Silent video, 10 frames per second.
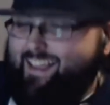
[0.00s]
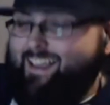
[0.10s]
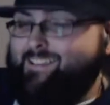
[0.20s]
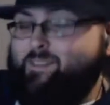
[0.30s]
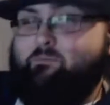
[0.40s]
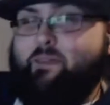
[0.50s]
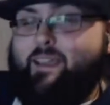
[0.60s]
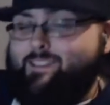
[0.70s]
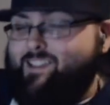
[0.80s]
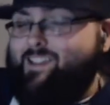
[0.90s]
It's a
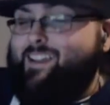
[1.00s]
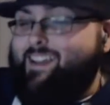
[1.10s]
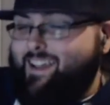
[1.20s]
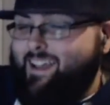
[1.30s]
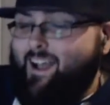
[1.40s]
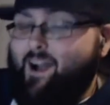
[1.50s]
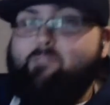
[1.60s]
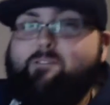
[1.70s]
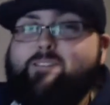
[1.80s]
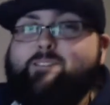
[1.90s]
picture
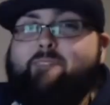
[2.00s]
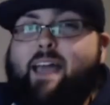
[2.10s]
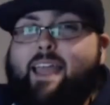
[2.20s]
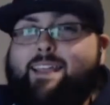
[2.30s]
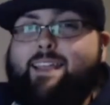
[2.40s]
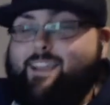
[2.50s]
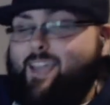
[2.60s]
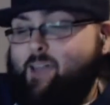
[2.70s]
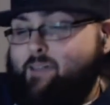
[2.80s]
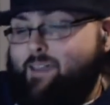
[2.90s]
of a smiling
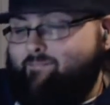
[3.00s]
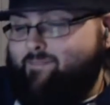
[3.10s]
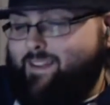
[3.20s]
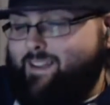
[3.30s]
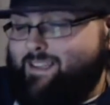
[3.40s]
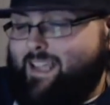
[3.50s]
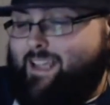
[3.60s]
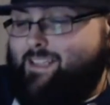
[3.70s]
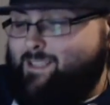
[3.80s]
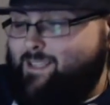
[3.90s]
Kermit, and it
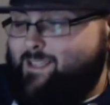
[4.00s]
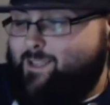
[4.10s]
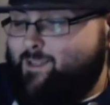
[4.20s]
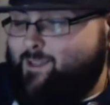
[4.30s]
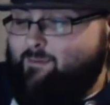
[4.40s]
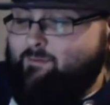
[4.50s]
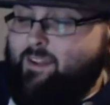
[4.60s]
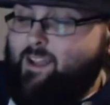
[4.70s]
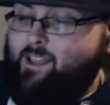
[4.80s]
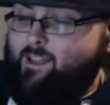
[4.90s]
says,
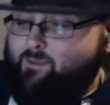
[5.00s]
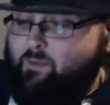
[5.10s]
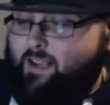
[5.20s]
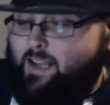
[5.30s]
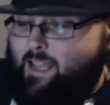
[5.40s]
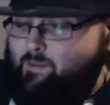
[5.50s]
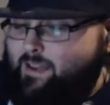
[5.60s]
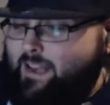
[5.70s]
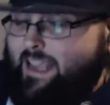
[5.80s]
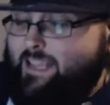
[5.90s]
"Some girls be
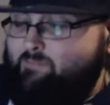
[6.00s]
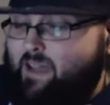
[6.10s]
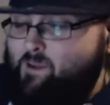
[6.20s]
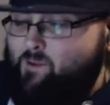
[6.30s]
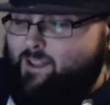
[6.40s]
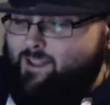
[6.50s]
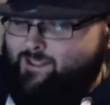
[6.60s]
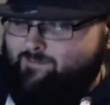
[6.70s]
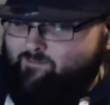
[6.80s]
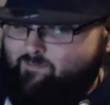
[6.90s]
claiming he's my world,
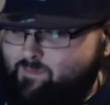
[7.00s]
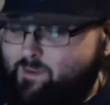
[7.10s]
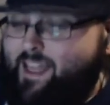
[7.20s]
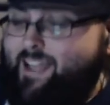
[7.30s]
but